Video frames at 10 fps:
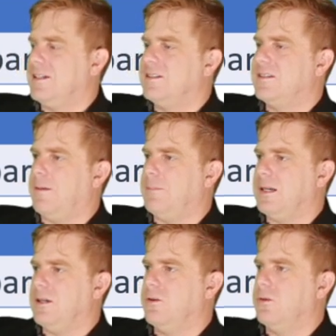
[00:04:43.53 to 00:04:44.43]
I had
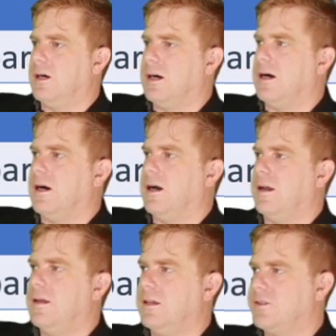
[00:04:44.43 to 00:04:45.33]
somebody who,
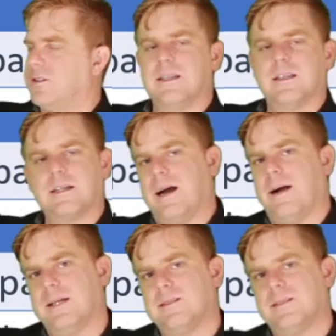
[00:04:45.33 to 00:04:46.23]
yesterday in the
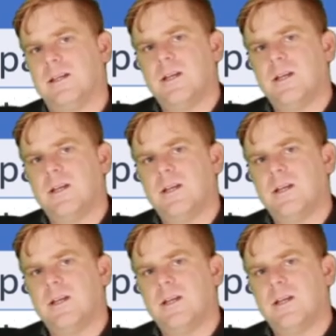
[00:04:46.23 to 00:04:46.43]
comments,